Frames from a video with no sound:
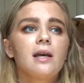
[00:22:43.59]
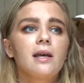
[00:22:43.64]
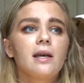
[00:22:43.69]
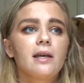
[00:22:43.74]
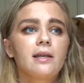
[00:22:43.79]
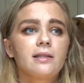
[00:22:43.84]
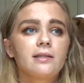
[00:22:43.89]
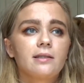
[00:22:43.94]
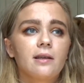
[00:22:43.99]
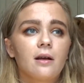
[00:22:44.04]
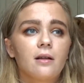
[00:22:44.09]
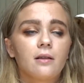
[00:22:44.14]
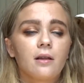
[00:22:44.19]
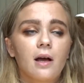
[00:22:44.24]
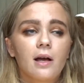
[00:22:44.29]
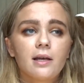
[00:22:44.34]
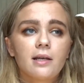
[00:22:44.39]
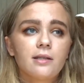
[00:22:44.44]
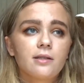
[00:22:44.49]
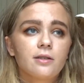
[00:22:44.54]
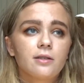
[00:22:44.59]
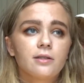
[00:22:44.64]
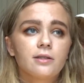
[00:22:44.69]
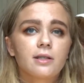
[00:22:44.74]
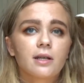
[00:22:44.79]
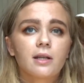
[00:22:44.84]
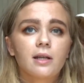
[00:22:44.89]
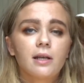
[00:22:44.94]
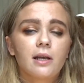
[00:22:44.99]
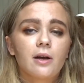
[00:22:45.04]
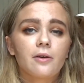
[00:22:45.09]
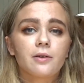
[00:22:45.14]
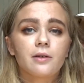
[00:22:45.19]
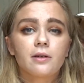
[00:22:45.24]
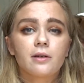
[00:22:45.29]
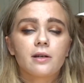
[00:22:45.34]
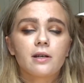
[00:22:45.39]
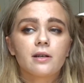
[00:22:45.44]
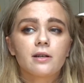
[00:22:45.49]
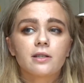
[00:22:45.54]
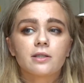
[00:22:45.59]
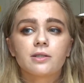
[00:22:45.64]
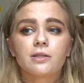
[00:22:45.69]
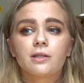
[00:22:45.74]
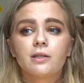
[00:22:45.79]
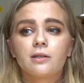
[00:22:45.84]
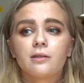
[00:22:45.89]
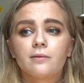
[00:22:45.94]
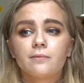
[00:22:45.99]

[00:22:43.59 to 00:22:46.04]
It's a lot easier to clean out your ears